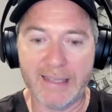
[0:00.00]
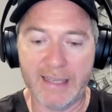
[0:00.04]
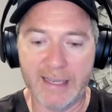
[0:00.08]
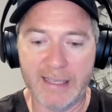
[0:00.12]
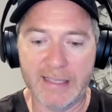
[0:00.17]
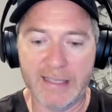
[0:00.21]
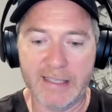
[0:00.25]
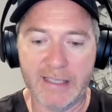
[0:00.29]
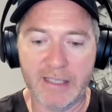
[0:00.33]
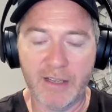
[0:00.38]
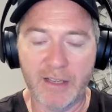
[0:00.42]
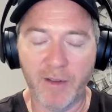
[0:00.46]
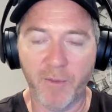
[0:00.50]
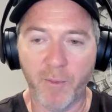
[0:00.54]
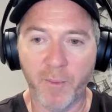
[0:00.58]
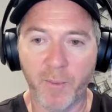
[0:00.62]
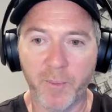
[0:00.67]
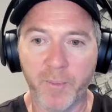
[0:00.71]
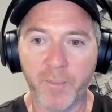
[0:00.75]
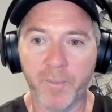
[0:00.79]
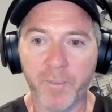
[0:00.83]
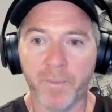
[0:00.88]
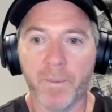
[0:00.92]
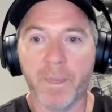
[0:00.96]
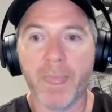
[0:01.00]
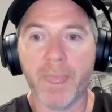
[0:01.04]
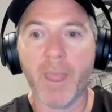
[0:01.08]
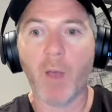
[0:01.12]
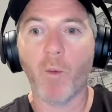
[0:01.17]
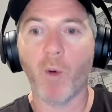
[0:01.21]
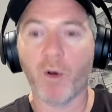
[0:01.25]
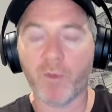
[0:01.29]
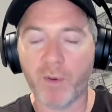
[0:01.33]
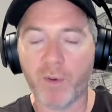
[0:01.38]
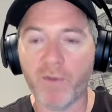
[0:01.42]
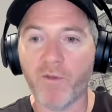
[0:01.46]
is
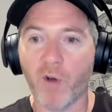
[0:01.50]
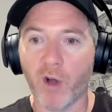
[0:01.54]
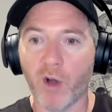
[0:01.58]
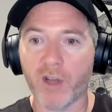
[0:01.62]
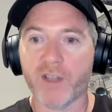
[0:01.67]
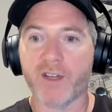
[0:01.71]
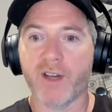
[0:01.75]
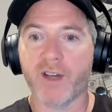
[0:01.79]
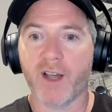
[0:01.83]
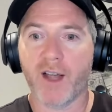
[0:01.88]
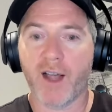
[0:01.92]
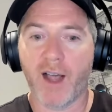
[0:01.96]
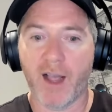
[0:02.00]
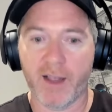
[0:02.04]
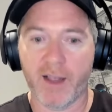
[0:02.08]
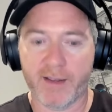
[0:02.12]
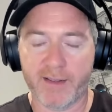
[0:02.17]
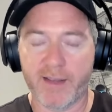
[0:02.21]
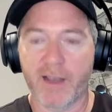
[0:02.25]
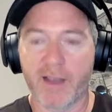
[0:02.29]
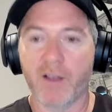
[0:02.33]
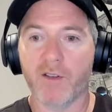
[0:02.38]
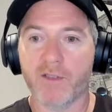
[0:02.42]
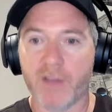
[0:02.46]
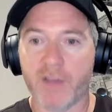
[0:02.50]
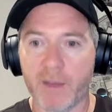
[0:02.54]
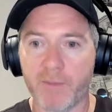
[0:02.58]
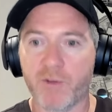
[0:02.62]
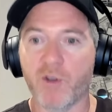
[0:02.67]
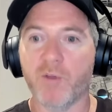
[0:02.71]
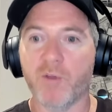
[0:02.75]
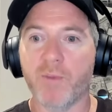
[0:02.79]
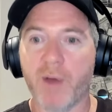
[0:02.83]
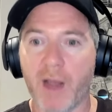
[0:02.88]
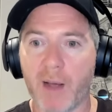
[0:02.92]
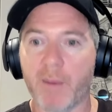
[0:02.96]
what we've got here. Our sales team
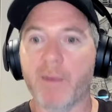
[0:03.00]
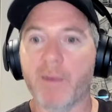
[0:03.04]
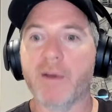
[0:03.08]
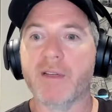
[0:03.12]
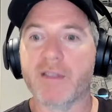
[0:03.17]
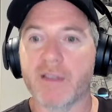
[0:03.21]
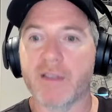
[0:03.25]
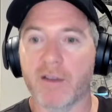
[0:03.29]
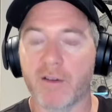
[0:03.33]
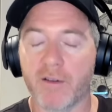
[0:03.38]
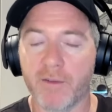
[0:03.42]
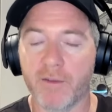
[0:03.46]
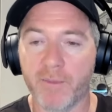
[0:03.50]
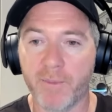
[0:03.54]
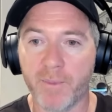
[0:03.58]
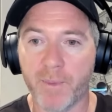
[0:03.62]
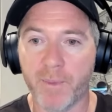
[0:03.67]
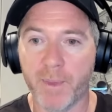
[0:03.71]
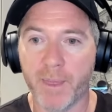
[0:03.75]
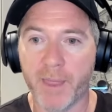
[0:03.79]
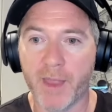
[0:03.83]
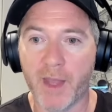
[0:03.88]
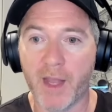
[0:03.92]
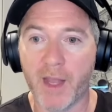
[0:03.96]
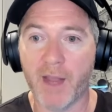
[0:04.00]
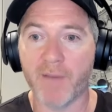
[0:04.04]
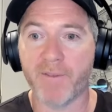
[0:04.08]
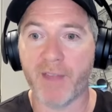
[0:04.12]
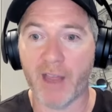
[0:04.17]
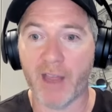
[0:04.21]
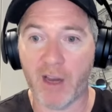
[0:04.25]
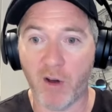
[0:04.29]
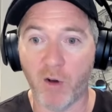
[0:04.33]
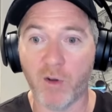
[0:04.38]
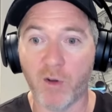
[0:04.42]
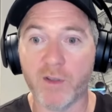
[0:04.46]
should be able to sell. If they
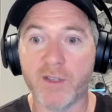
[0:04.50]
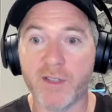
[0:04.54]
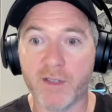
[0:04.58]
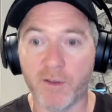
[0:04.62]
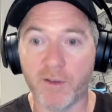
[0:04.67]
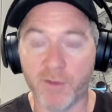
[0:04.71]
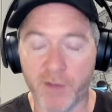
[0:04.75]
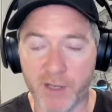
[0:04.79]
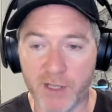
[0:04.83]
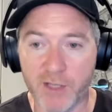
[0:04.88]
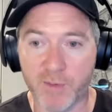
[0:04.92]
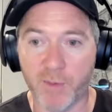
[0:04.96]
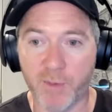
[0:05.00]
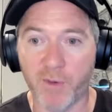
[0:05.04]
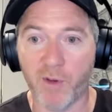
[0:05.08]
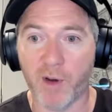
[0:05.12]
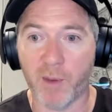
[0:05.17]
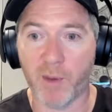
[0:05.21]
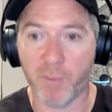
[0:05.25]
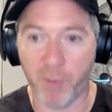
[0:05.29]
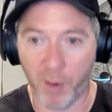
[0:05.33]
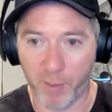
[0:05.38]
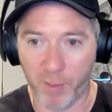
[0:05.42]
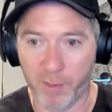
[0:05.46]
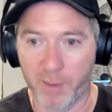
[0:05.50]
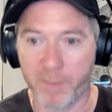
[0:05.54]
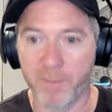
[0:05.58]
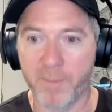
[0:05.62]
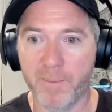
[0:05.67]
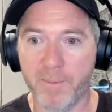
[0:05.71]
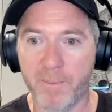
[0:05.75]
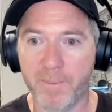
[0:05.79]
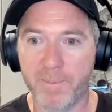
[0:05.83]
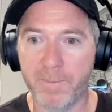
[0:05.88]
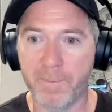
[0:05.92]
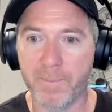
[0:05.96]
can't sell this, we've got a problem.
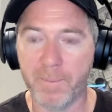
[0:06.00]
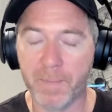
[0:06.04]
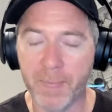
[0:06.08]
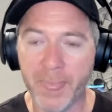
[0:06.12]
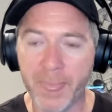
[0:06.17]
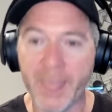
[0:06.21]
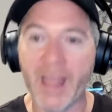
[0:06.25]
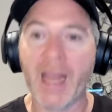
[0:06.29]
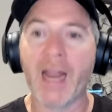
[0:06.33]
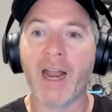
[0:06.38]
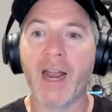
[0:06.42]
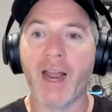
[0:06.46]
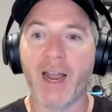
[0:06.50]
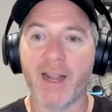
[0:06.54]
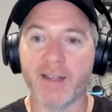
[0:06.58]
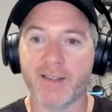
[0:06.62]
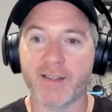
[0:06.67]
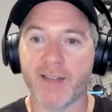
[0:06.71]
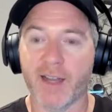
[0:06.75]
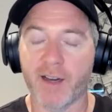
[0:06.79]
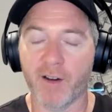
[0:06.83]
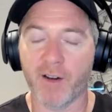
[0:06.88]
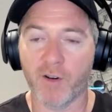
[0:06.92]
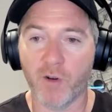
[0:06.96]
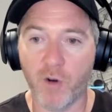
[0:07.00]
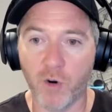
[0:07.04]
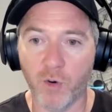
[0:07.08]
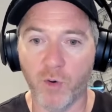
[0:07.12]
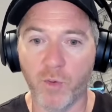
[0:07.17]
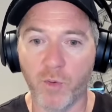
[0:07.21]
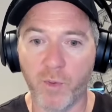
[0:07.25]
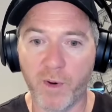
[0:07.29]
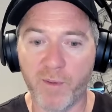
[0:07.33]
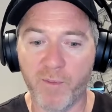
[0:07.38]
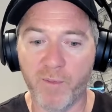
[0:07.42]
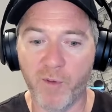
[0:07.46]
And saying,
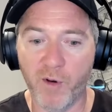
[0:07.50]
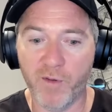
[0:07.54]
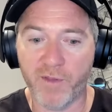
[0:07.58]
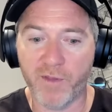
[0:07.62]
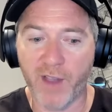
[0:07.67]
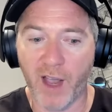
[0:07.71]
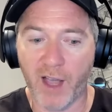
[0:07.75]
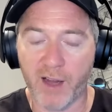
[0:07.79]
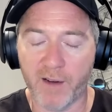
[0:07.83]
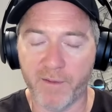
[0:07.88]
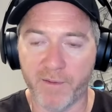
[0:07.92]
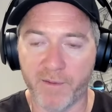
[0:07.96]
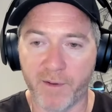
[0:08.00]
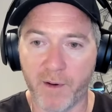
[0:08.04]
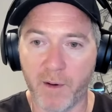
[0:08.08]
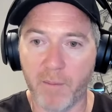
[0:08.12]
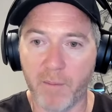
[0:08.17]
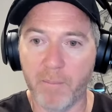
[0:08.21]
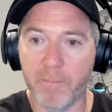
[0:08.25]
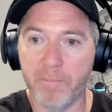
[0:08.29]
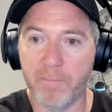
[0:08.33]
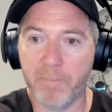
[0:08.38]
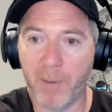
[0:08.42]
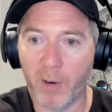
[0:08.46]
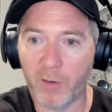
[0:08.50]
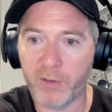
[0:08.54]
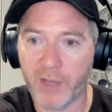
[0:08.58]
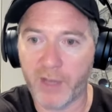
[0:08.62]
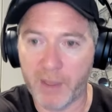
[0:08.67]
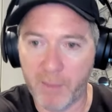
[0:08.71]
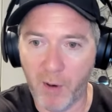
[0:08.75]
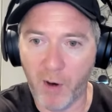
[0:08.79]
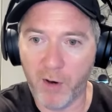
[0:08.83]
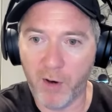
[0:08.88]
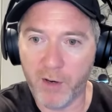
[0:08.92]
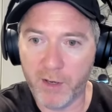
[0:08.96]
cool, we've moved out of building
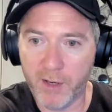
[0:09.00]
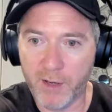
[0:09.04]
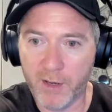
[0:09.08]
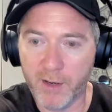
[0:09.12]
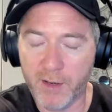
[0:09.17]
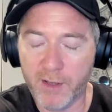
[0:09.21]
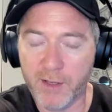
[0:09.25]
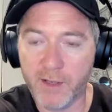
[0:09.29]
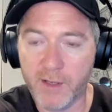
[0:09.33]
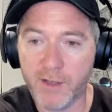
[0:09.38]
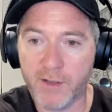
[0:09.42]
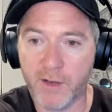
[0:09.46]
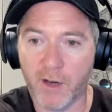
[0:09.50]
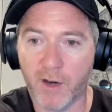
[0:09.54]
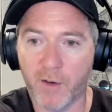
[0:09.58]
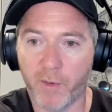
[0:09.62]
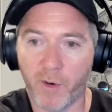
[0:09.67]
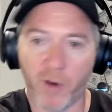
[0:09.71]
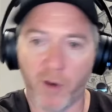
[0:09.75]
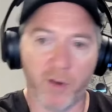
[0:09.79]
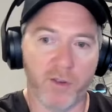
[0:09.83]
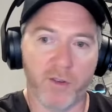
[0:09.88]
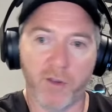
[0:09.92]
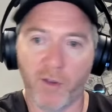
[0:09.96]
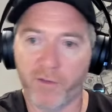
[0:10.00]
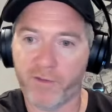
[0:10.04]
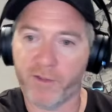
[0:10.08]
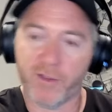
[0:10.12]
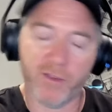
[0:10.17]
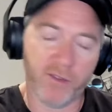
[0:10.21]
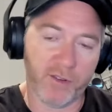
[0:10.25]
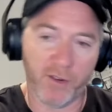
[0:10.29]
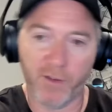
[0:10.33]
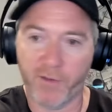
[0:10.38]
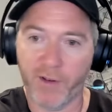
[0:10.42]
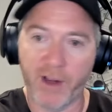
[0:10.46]
mode. So we've got
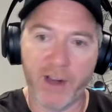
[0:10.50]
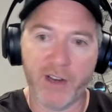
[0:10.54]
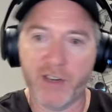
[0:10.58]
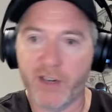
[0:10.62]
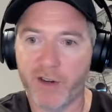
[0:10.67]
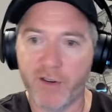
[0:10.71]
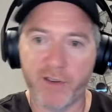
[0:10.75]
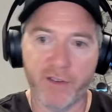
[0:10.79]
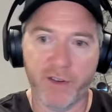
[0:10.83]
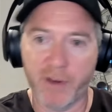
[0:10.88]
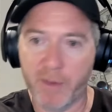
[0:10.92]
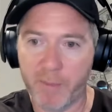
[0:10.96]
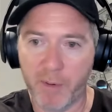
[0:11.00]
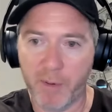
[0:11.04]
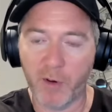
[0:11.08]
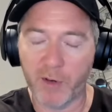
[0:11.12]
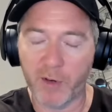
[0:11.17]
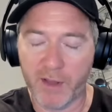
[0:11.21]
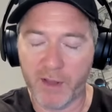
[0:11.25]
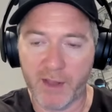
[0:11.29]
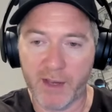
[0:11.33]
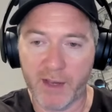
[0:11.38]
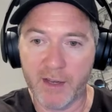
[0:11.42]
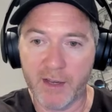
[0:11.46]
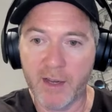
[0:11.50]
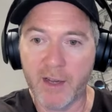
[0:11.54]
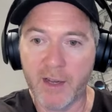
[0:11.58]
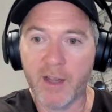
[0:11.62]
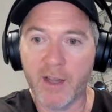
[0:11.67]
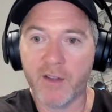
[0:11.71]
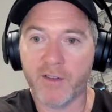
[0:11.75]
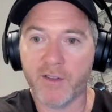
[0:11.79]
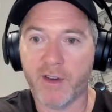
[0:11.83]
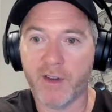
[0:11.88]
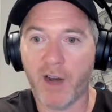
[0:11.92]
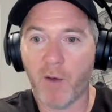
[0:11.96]
software engineers and building thing.
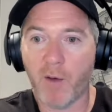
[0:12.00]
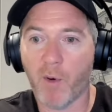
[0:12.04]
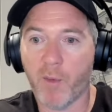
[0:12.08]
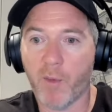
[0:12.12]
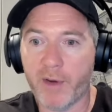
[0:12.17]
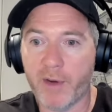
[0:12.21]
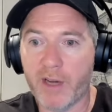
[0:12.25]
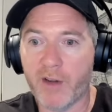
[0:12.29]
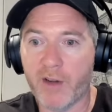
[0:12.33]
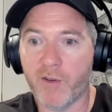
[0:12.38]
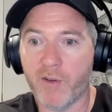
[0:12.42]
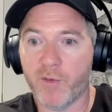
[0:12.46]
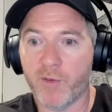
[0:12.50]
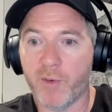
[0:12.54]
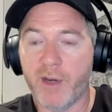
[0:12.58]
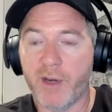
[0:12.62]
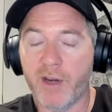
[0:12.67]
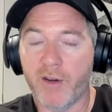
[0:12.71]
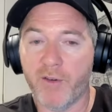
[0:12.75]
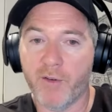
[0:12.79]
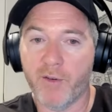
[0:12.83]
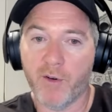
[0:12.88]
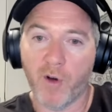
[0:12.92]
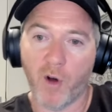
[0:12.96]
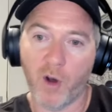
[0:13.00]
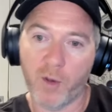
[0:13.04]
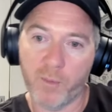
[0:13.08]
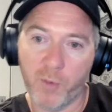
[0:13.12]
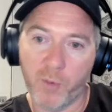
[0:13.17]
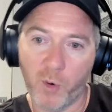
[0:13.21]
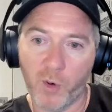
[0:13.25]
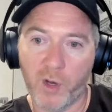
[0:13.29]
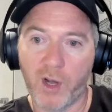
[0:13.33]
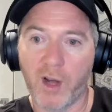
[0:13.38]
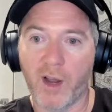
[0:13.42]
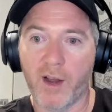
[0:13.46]
So now what we need to do is we need to
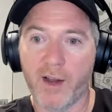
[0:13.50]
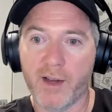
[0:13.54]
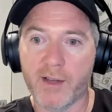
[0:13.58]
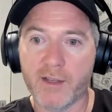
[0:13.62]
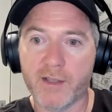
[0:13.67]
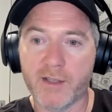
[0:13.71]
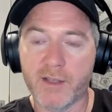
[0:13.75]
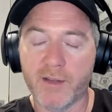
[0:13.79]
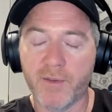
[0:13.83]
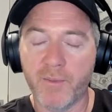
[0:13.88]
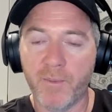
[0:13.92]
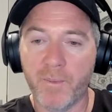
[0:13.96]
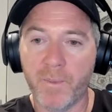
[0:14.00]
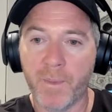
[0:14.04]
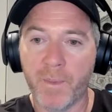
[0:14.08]
onboard clients